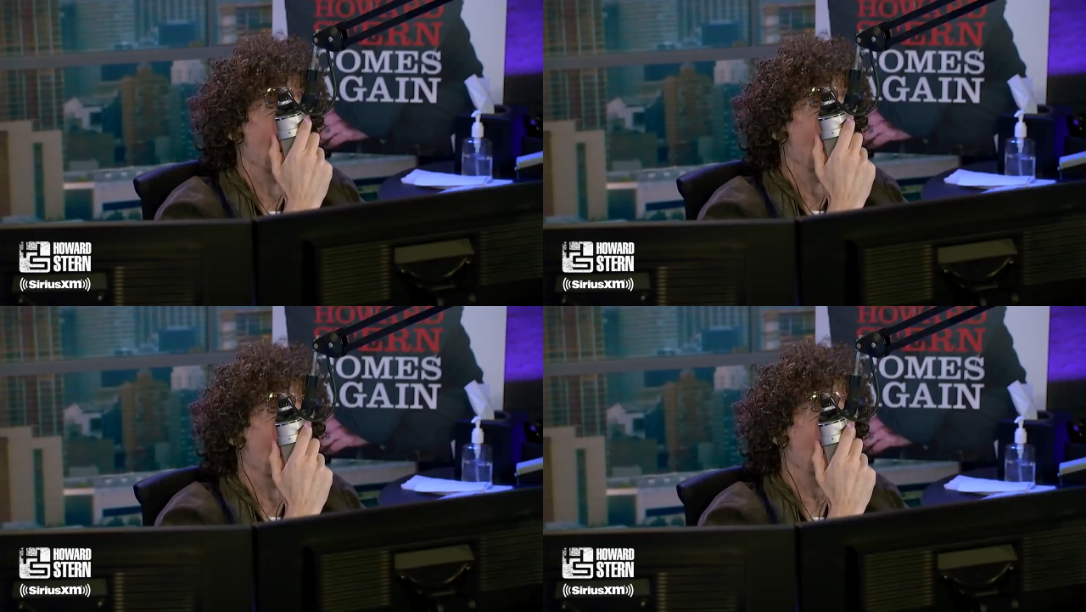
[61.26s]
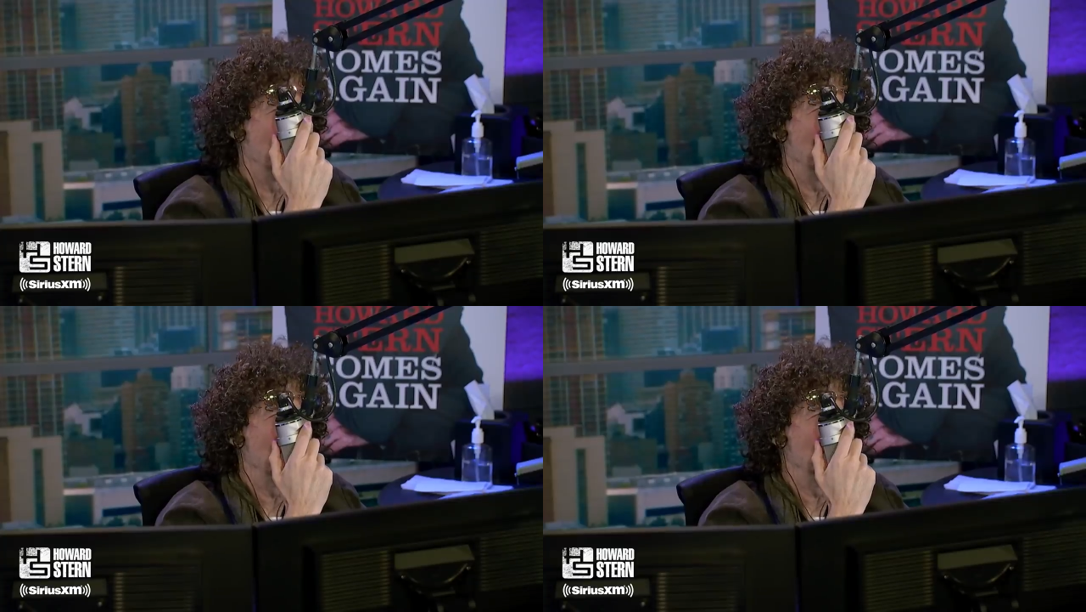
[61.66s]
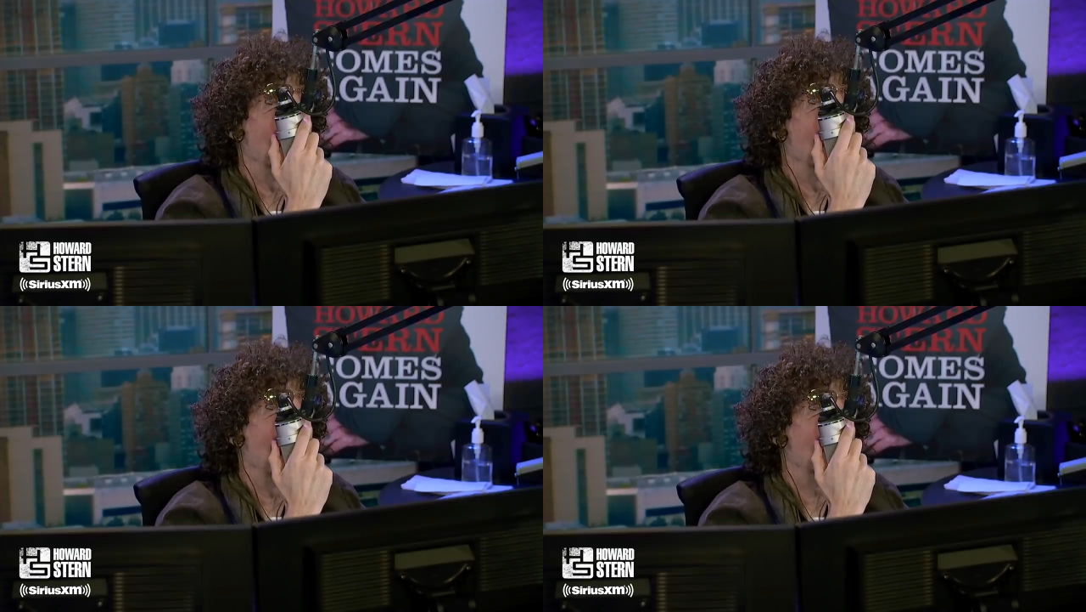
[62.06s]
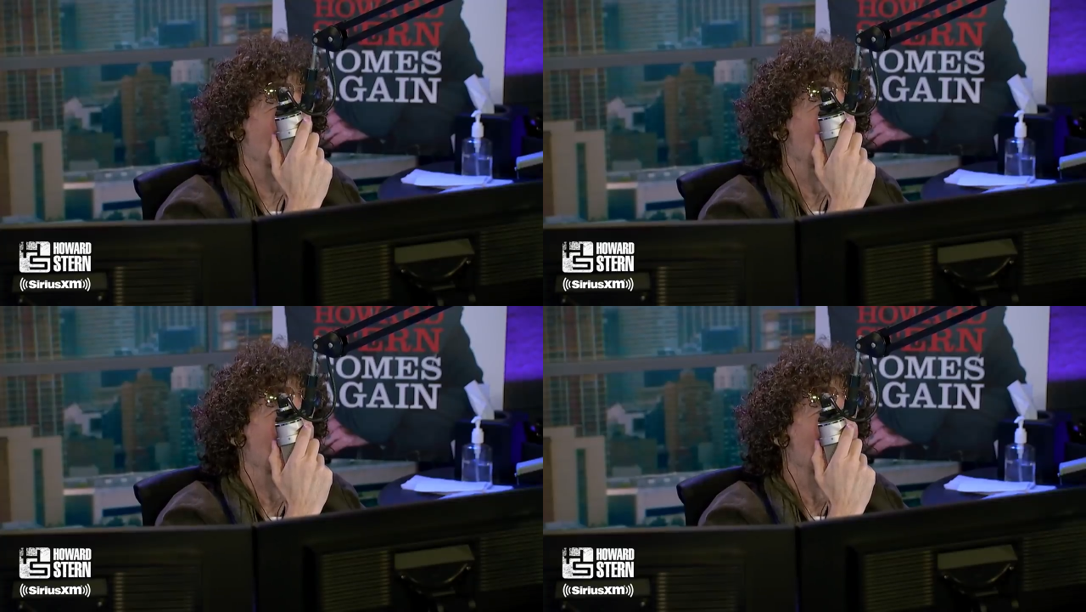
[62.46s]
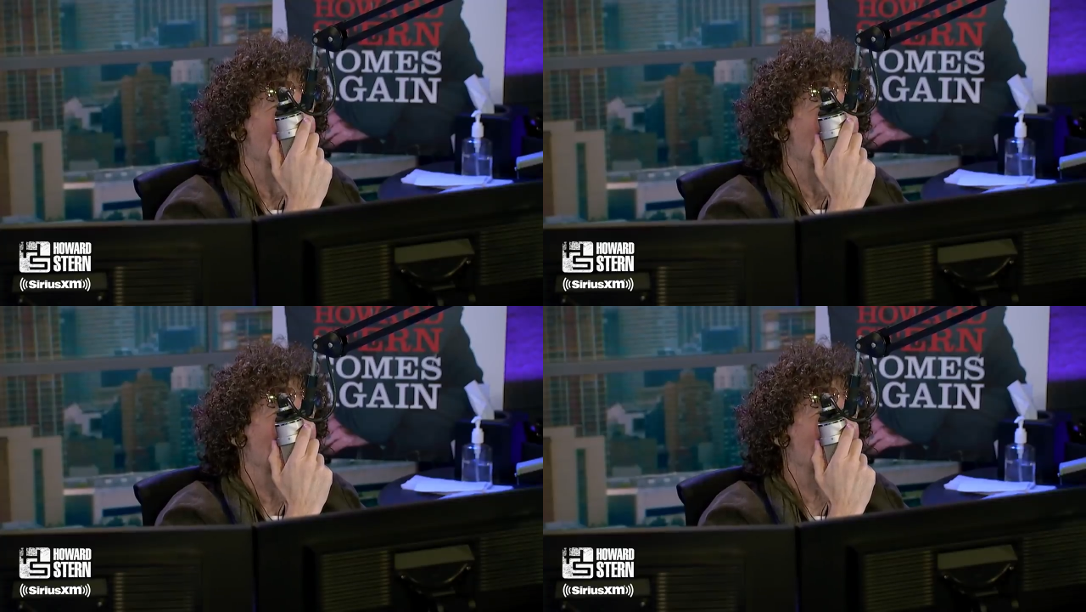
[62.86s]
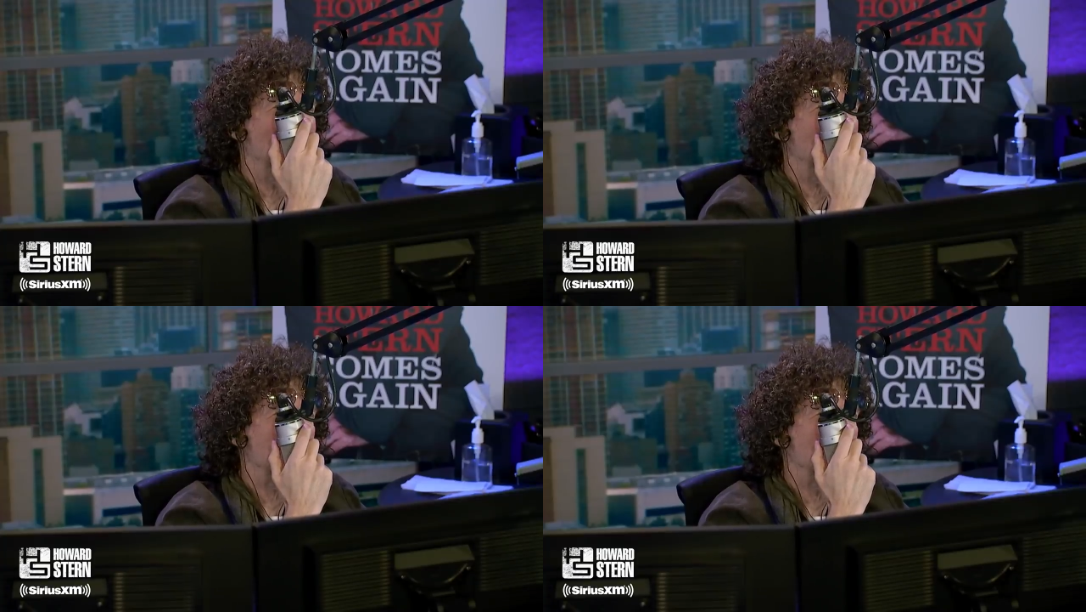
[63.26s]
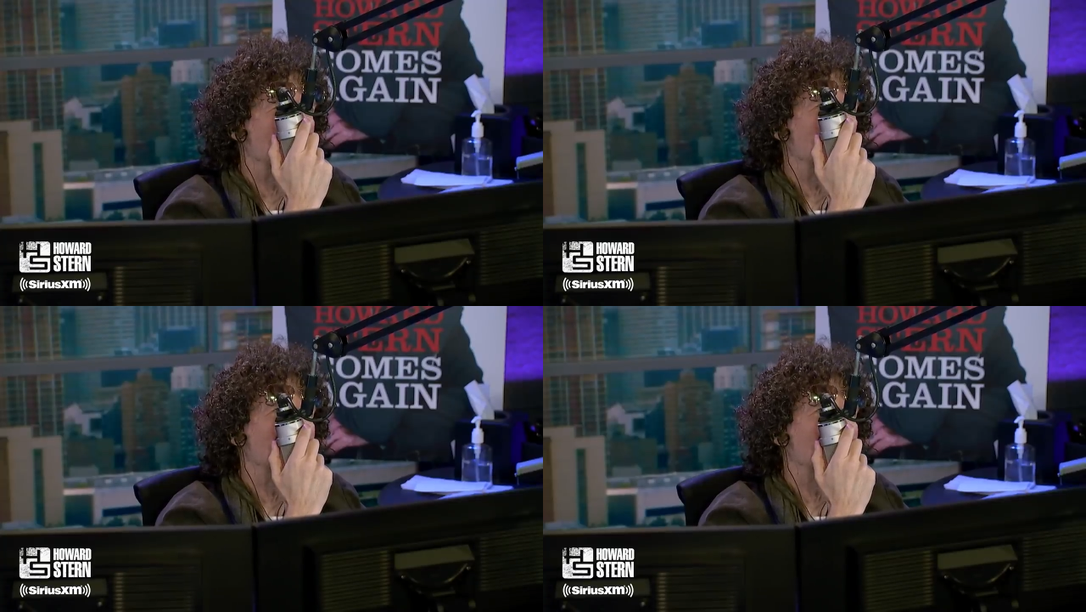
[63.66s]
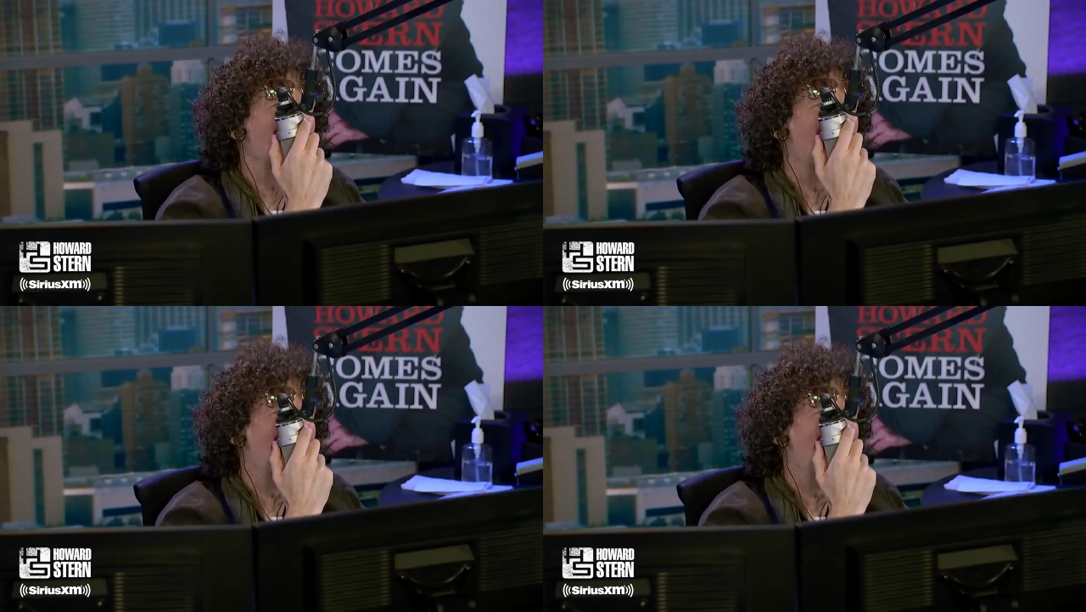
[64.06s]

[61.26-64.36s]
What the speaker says: Nobody's mouth can be seen.